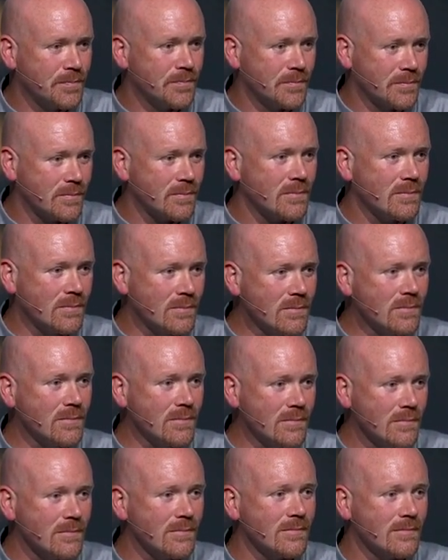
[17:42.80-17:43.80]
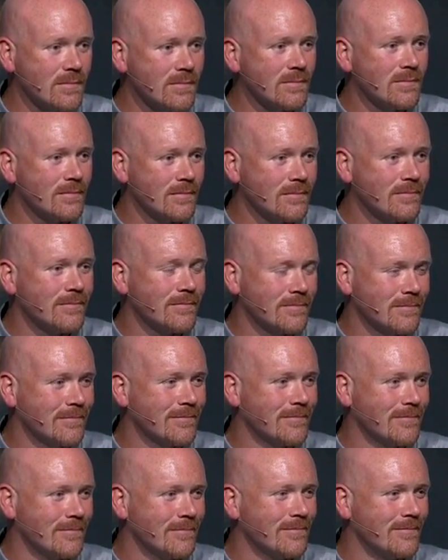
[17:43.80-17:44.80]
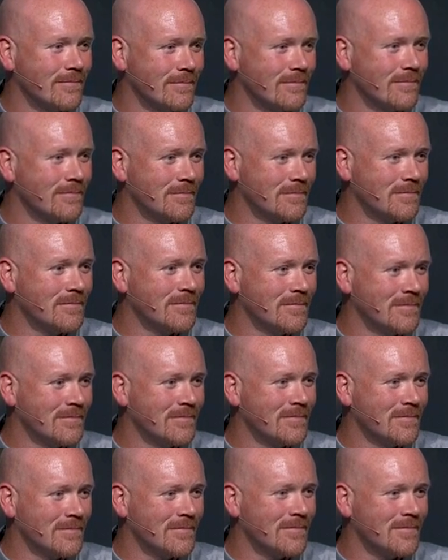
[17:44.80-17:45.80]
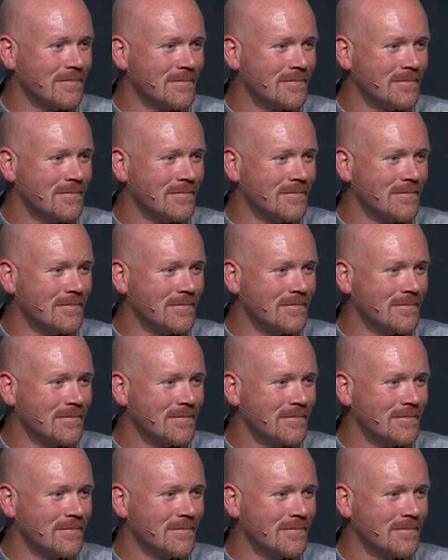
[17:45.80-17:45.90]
(no one is talking)